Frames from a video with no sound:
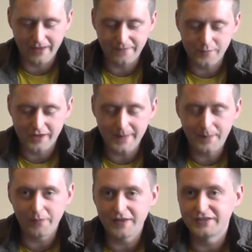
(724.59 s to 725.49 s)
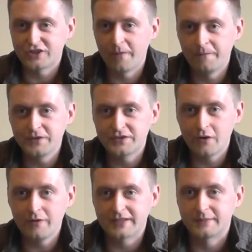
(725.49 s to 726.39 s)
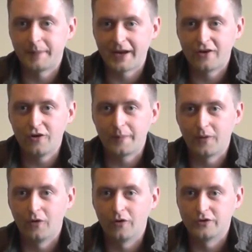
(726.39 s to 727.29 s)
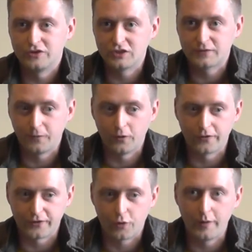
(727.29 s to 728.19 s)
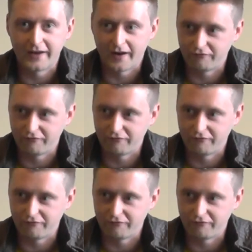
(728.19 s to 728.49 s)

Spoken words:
if you keep it within its comfort zone as a backup, or just for the quick,